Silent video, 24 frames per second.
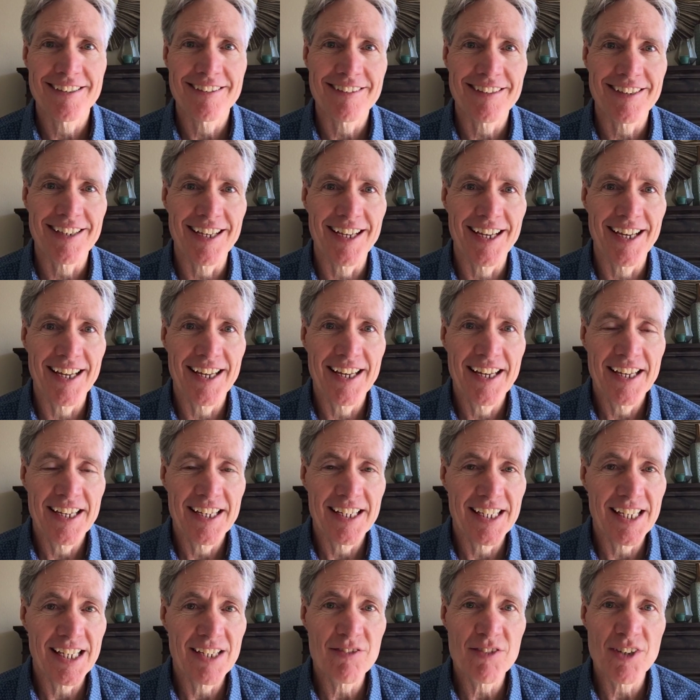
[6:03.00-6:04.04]
okay,
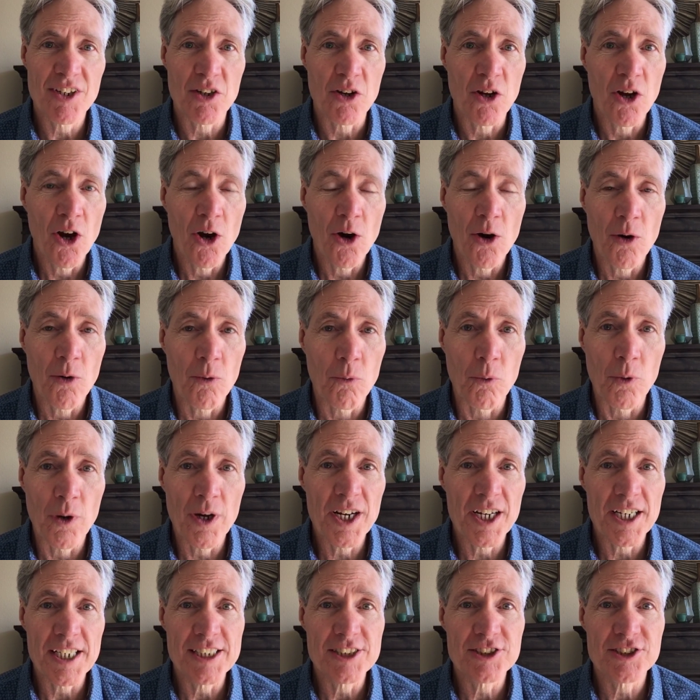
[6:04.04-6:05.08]
even
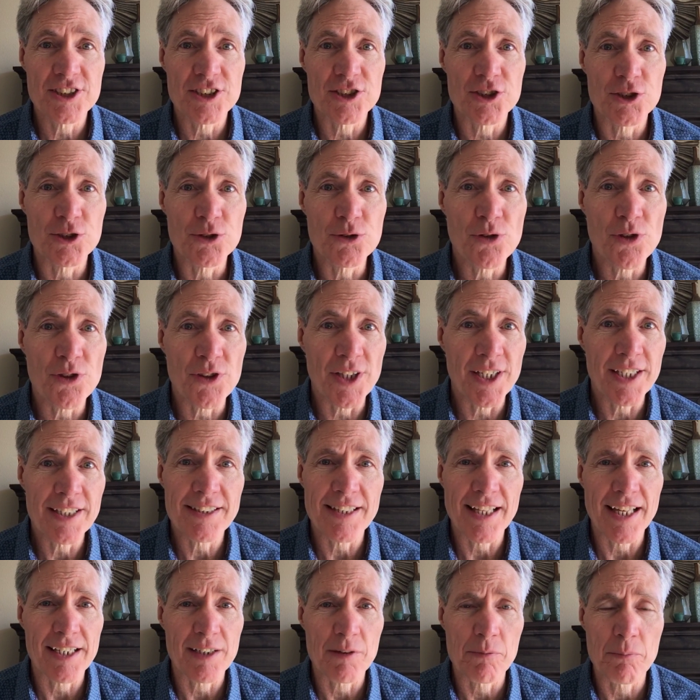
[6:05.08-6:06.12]
what it is that you
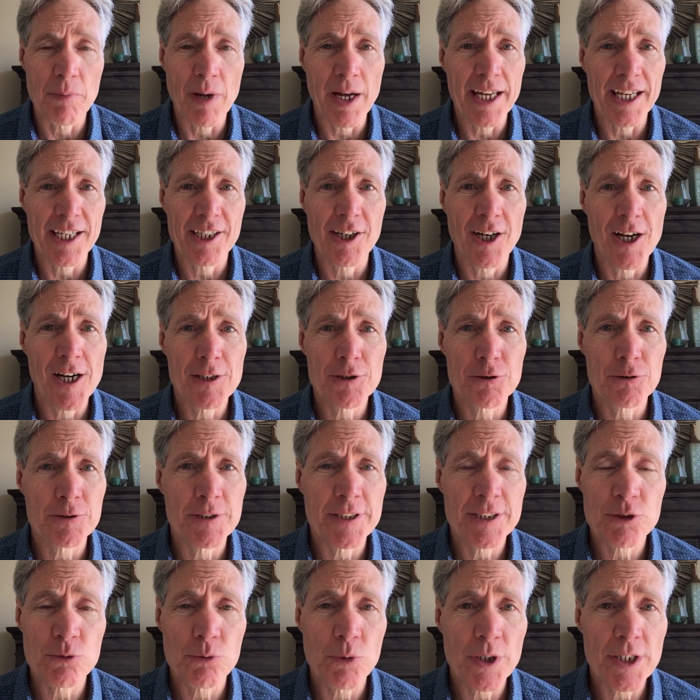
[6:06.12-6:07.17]
think that may
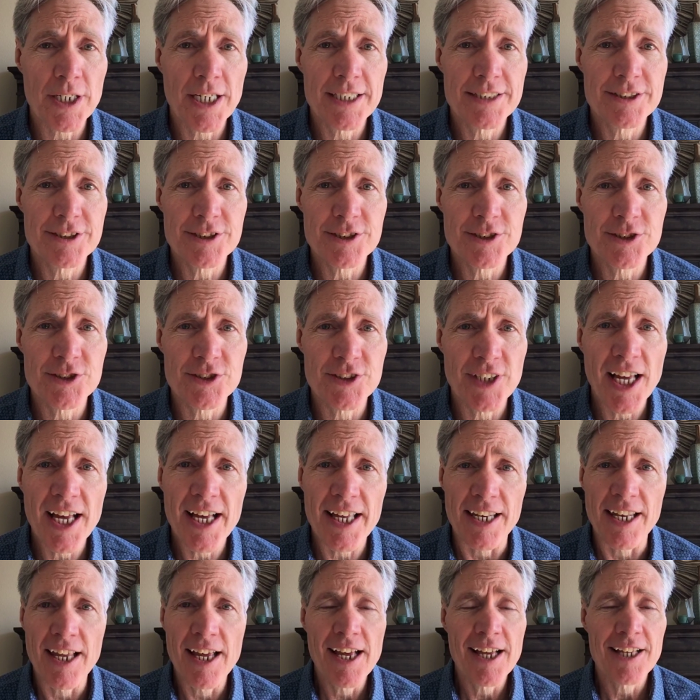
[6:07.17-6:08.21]
contradict what I just
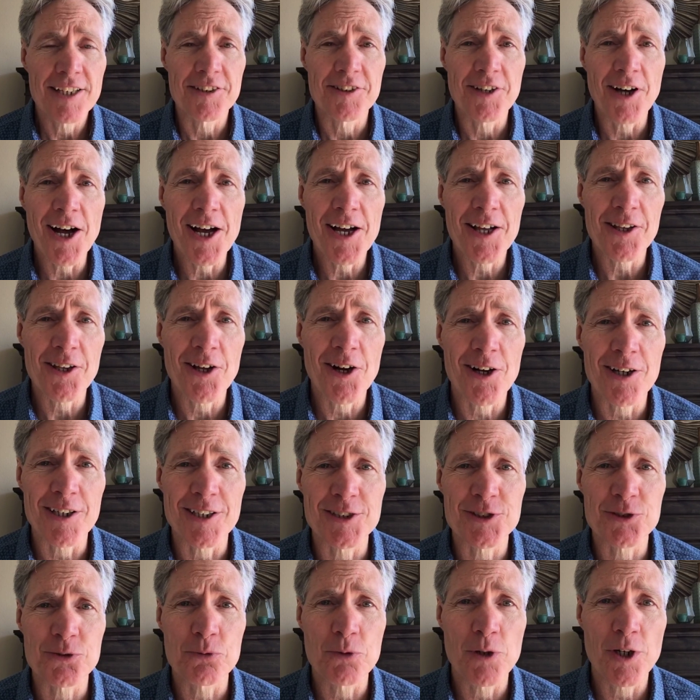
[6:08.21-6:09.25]
said.
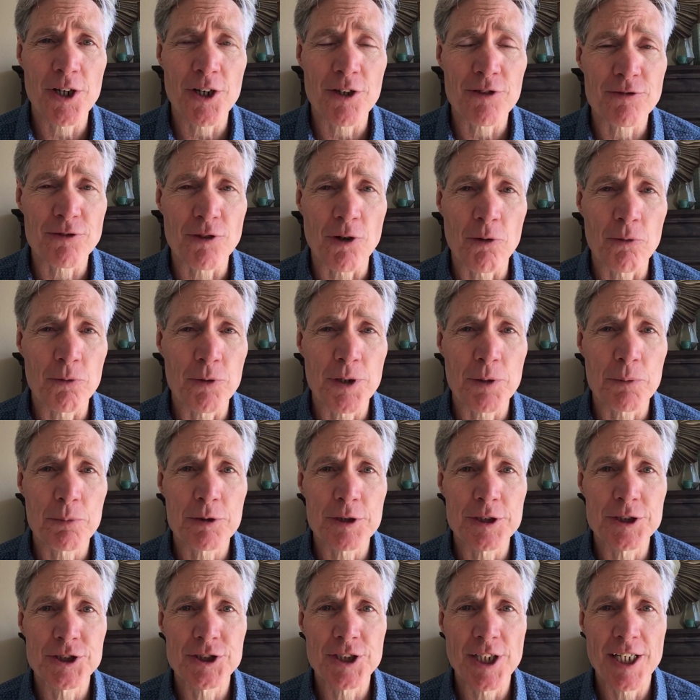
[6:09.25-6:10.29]
Dialogue is wonderful. Would
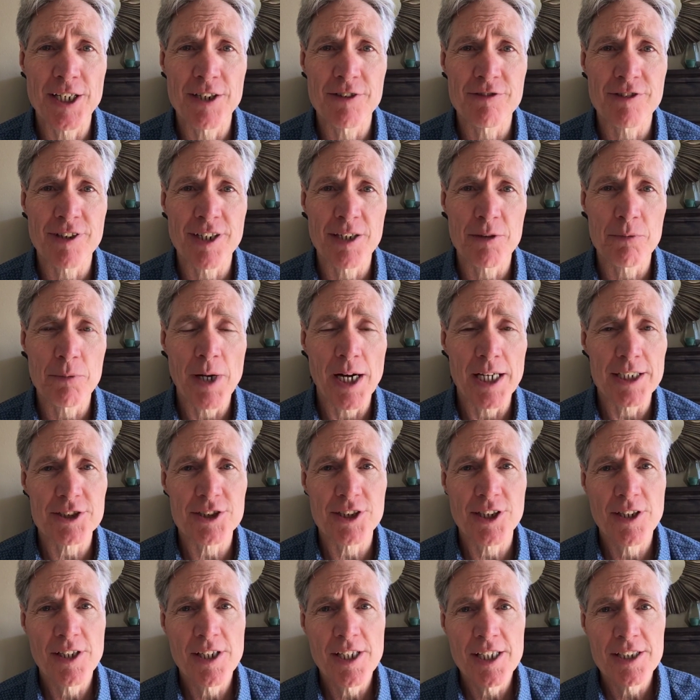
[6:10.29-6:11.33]
appreciate it very
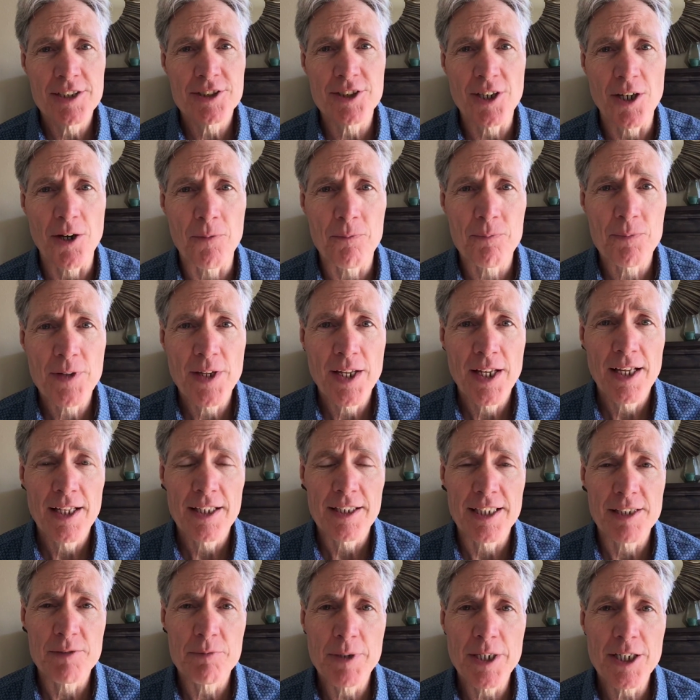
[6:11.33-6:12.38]
much. So
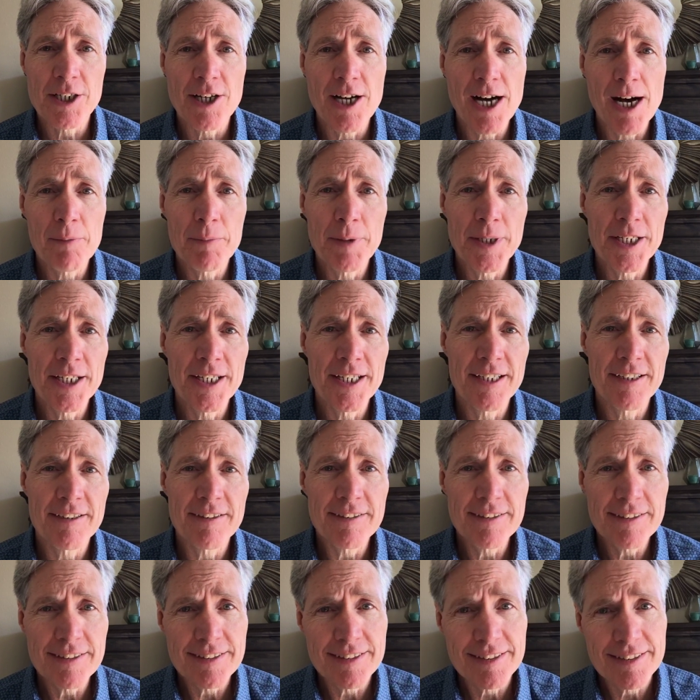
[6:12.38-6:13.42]
leave me a comment
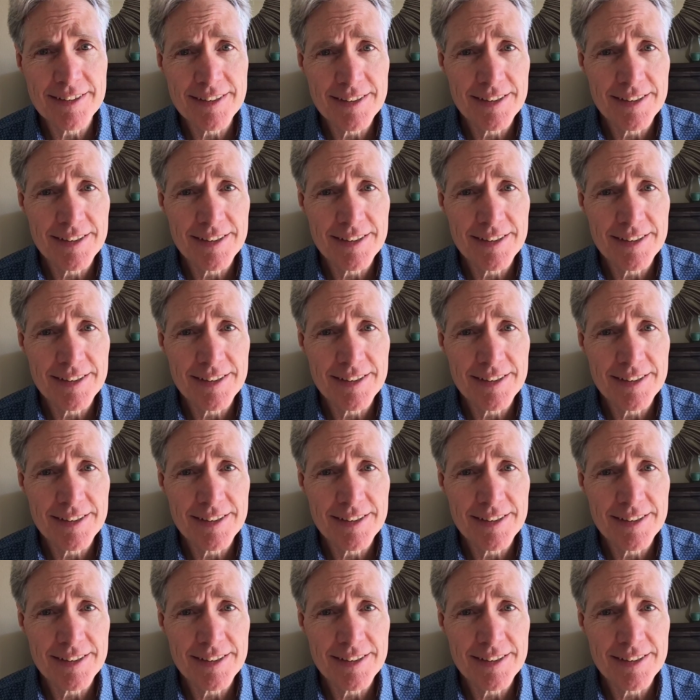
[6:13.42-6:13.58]
here.